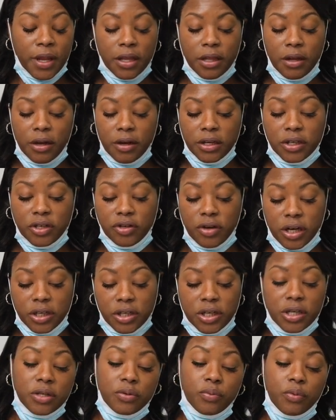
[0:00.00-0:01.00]
The
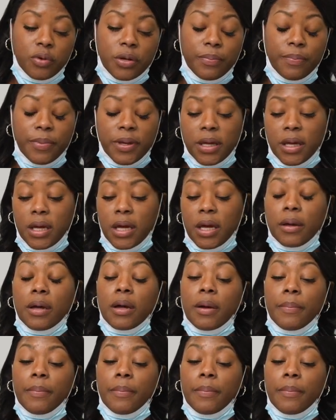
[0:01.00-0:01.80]
instructions would be